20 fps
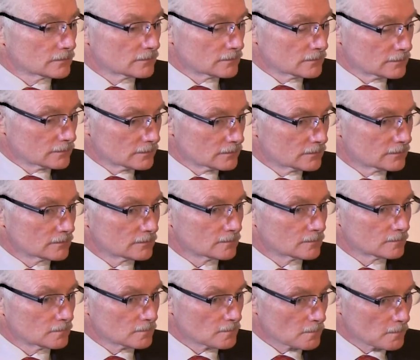
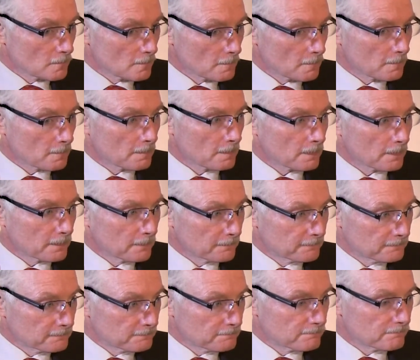
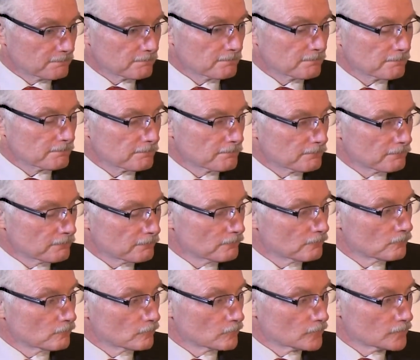
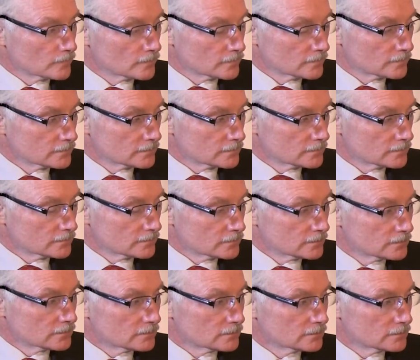
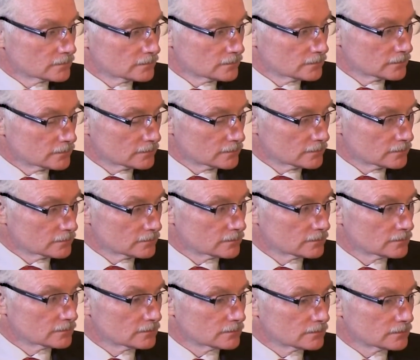No words are spoken by the person on screen.